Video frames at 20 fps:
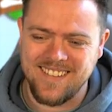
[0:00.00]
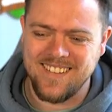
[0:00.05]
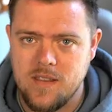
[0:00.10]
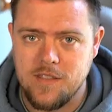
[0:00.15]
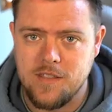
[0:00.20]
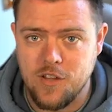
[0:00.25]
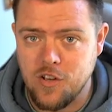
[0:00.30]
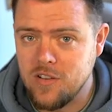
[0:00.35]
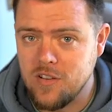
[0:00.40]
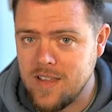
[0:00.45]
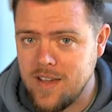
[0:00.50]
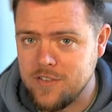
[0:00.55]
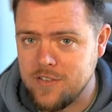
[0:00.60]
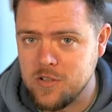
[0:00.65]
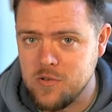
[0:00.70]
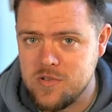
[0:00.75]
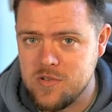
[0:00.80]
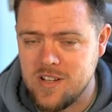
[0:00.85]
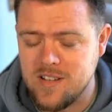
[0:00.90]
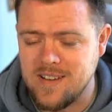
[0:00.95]
The only
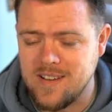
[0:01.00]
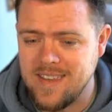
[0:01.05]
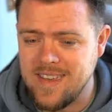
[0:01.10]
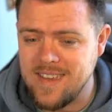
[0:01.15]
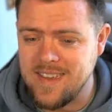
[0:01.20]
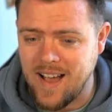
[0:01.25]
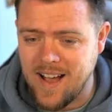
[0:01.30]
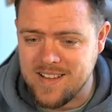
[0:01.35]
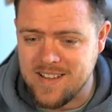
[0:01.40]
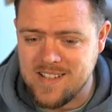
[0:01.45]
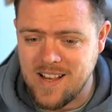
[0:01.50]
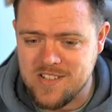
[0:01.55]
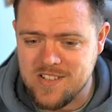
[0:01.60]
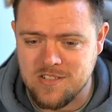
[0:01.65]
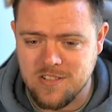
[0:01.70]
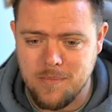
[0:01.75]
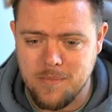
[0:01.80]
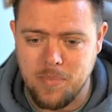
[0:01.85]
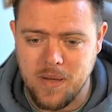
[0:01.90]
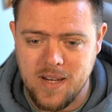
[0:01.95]
evolution he has
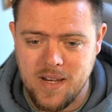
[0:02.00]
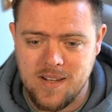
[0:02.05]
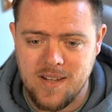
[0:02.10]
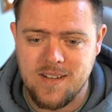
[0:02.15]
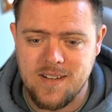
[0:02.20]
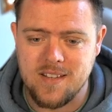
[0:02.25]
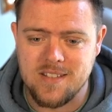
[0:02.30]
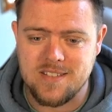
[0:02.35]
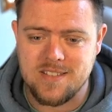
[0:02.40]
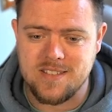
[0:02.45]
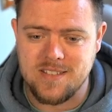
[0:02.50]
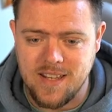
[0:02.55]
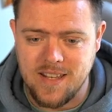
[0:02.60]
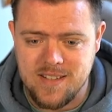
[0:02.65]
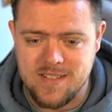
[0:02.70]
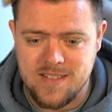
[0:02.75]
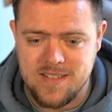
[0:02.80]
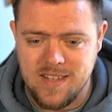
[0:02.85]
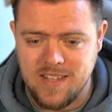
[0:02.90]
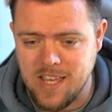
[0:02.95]
actually been in
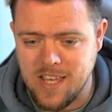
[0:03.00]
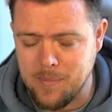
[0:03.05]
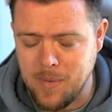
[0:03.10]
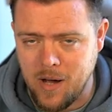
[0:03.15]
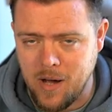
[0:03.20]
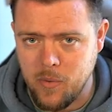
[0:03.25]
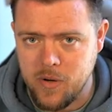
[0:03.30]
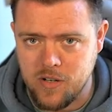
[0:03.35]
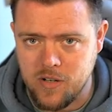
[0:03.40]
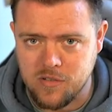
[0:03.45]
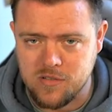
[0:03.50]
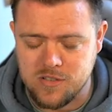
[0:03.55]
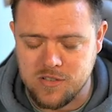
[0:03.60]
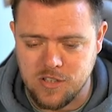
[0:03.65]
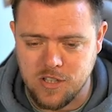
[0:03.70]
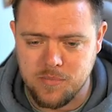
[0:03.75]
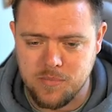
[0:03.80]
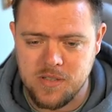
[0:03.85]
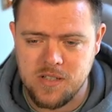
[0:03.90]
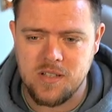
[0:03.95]
since he came out in
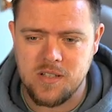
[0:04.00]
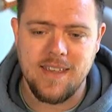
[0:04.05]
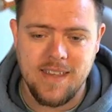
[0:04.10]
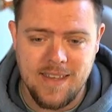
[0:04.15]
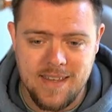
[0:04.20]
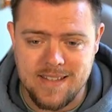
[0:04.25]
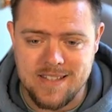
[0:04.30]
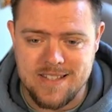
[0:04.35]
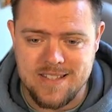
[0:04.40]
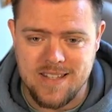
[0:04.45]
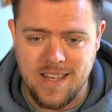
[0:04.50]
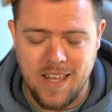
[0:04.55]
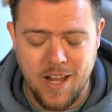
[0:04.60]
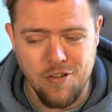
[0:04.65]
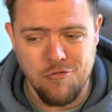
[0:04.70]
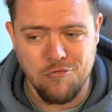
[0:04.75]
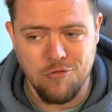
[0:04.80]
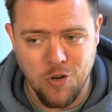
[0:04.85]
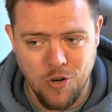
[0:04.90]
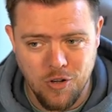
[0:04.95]
October is a
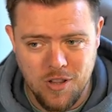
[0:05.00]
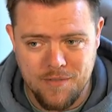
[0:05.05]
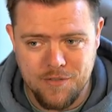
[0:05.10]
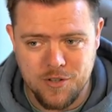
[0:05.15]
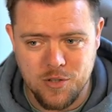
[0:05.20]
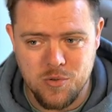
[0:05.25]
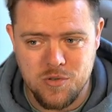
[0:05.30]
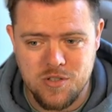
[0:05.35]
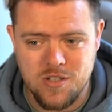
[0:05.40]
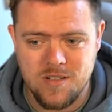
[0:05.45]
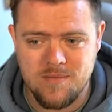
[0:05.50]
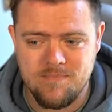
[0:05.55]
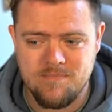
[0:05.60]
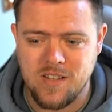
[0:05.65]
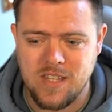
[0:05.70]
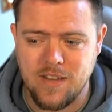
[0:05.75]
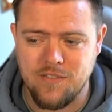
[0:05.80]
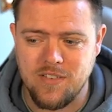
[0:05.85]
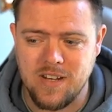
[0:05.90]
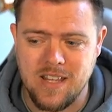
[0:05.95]
role evolution,
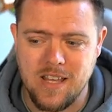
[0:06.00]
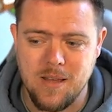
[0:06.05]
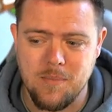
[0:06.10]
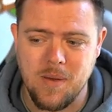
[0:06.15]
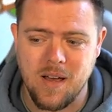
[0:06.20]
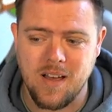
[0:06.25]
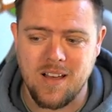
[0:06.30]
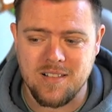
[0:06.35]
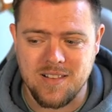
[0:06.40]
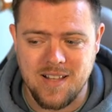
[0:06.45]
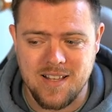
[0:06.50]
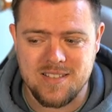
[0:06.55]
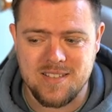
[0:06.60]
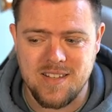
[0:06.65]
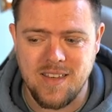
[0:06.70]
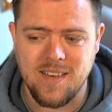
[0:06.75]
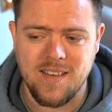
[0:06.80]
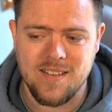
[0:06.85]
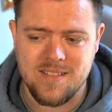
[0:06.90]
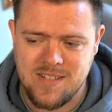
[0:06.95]
giving him
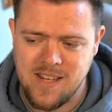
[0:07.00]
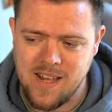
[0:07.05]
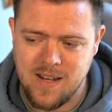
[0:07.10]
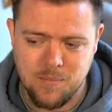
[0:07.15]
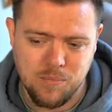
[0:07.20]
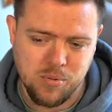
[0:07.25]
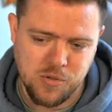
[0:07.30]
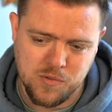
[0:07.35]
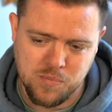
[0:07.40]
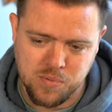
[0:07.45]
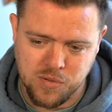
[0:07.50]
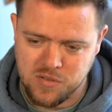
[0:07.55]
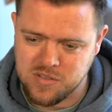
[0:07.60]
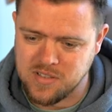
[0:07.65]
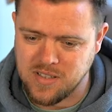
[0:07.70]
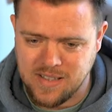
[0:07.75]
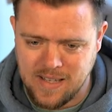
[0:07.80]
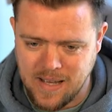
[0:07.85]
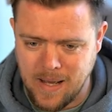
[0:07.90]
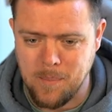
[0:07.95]
classic 10++
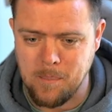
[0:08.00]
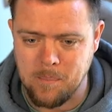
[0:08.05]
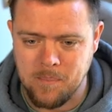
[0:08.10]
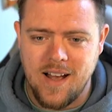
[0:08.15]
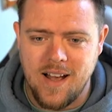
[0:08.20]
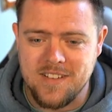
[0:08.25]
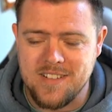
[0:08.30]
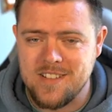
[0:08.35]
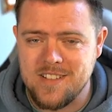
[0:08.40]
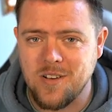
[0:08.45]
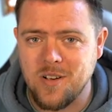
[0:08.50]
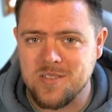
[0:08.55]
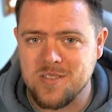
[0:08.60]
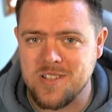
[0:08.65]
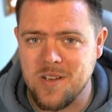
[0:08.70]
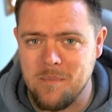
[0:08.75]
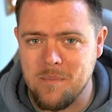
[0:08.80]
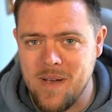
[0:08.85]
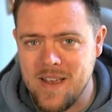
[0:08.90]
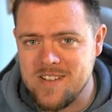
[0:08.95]
at cam. I did
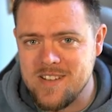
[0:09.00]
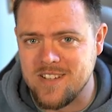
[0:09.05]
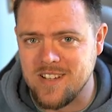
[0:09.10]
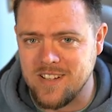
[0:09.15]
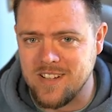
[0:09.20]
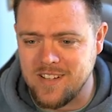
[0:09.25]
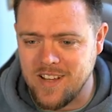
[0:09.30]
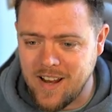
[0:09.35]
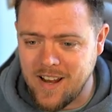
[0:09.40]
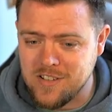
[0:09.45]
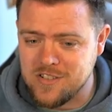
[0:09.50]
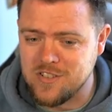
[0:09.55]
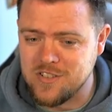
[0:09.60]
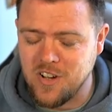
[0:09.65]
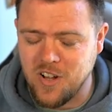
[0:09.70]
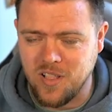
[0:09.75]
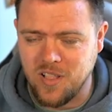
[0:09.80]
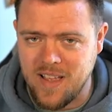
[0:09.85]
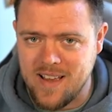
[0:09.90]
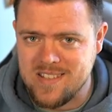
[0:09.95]
also mention and
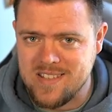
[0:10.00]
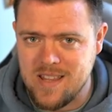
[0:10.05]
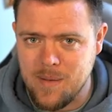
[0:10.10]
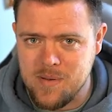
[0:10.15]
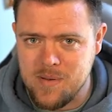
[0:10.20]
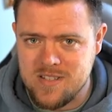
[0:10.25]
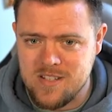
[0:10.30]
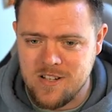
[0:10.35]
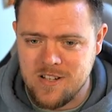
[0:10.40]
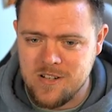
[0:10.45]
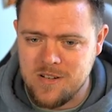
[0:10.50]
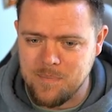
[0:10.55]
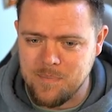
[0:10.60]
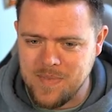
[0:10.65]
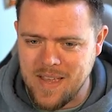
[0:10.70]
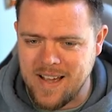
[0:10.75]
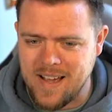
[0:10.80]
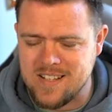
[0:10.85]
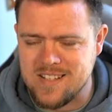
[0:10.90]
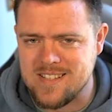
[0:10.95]
show last episode,
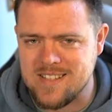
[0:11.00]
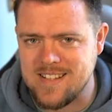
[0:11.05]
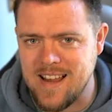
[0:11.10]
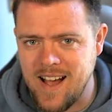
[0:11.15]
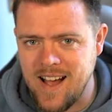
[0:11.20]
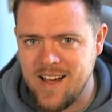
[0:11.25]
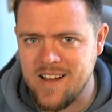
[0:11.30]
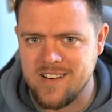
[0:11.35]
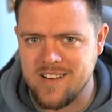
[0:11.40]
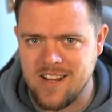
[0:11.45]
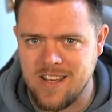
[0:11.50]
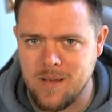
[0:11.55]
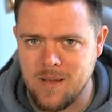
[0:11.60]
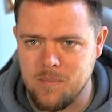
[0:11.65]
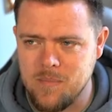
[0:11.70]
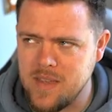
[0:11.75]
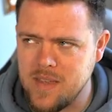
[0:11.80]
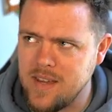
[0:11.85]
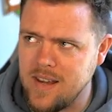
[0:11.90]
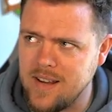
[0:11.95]
I started
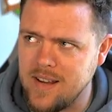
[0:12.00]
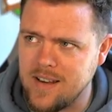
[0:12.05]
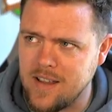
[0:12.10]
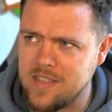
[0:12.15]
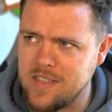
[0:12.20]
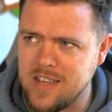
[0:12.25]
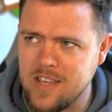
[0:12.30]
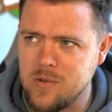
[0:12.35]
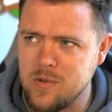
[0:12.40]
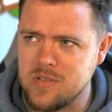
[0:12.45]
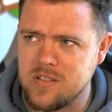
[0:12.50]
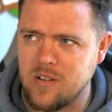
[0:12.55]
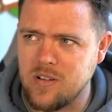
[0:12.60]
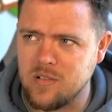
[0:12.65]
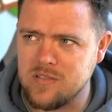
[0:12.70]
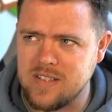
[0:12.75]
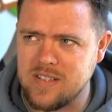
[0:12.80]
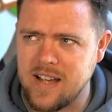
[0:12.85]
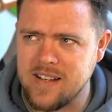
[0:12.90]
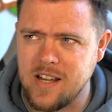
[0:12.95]
him in, I think it was
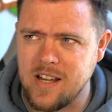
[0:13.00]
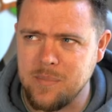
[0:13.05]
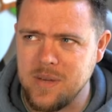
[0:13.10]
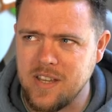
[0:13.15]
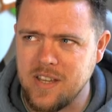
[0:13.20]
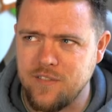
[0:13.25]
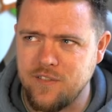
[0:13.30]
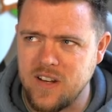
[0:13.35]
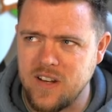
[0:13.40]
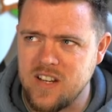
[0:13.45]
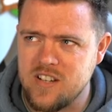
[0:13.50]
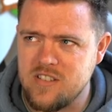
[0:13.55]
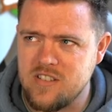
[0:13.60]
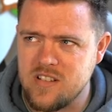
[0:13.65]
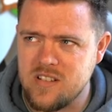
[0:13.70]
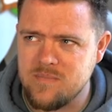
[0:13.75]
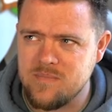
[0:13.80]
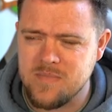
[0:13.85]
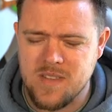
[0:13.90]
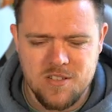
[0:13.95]
called Dynamic
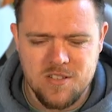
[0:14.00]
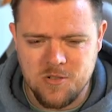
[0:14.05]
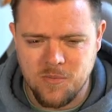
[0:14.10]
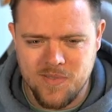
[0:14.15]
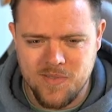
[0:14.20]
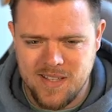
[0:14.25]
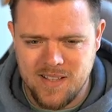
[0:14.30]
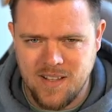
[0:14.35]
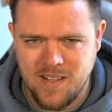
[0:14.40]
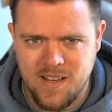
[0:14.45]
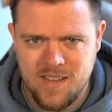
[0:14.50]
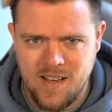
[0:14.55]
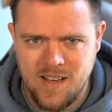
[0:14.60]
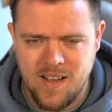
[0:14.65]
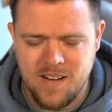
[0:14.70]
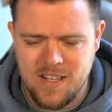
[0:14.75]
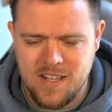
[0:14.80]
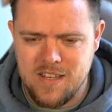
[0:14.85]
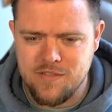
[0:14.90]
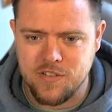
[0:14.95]
Finisher, something like
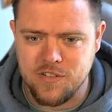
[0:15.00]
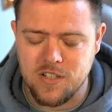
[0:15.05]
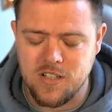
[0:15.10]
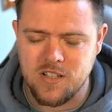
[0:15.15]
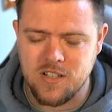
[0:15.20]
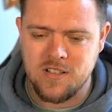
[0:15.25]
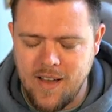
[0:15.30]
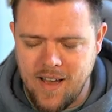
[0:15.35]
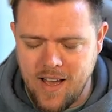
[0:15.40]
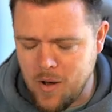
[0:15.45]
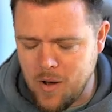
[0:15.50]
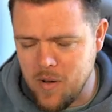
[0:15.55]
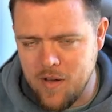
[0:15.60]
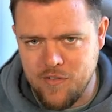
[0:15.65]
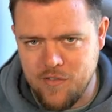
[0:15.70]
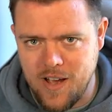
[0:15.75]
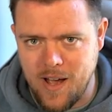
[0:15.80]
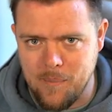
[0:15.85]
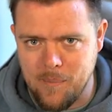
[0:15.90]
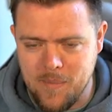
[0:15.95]
that, an EVO.
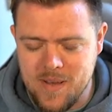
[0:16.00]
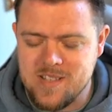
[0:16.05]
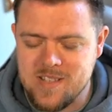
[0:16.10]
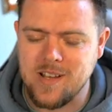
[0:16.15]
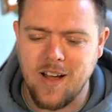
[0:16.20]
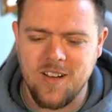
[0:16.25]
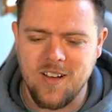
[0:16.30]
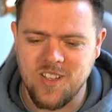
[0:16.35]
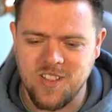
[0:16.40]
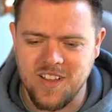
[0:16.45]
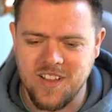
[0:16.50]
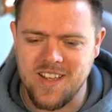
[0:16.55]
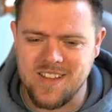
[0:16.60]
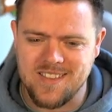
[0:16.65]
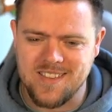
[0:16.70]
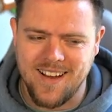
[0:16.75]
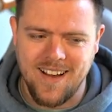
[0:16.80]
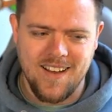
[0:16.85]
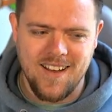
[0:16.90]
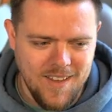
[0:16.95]
However, I miscalculated
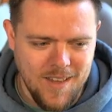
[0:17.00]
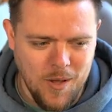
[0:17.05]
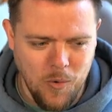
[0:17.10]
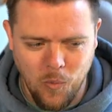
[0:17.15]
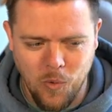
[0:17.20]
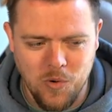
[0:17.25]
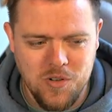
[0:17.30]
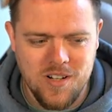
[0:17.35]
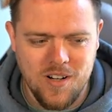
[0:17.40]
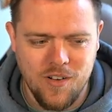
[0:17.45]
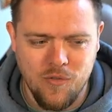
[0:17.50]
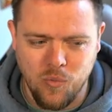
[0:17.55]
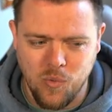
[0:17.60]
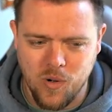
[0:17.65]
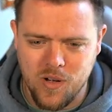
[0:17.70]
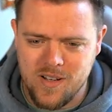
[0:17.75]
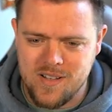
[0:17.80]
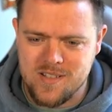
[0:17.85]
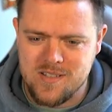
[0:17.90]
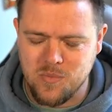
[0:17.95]
that. It wouldn't have
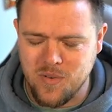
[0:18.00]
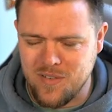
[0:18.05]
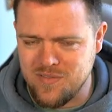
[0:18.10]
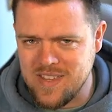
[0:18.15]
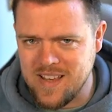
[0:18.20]
worked with the